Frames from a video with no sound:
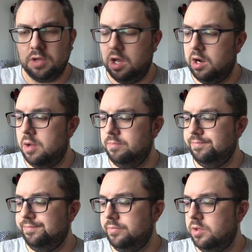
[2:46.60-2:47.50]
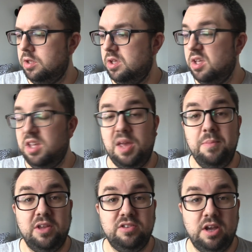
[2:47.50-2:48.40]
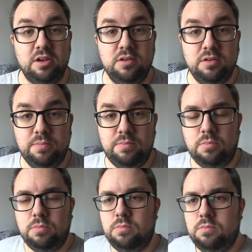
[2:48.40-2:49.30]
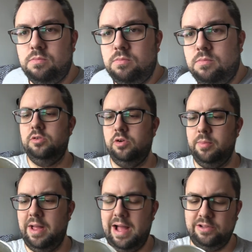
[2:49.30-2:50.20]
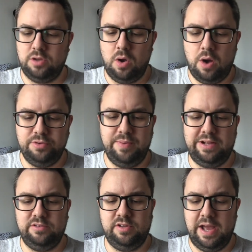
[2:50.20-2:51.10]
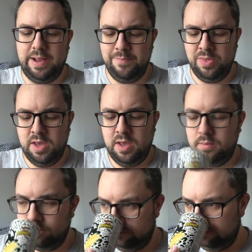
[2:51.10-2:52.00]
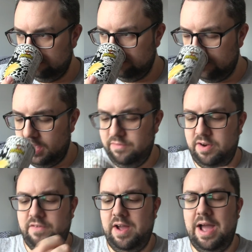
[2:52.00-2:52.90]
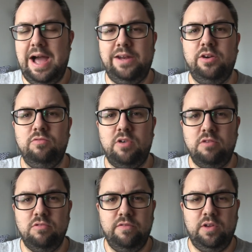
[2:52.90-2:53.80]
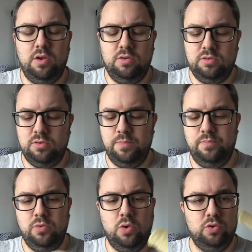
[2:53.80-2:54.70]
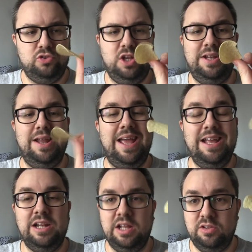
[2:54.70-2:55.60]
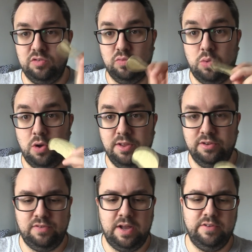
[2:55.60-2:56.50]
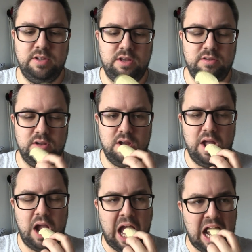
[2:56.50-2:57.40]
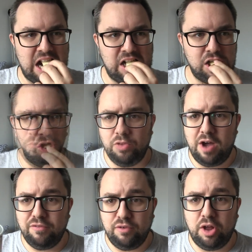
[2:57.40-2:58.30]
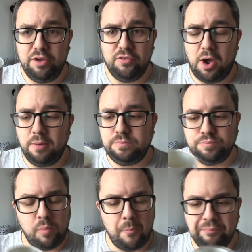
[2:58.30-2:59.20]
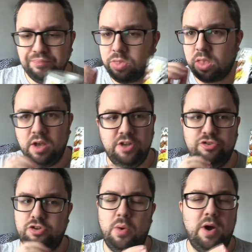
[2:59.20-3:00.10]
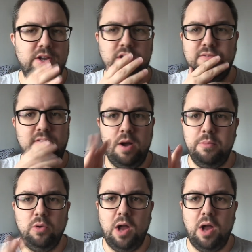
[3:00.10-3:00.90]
Alarm. Give me a second. Sorry about that. So I was about to say, even if I hadn't read reviews or seen inklings of what this flavour tasted like, that flavour... is so identifiable.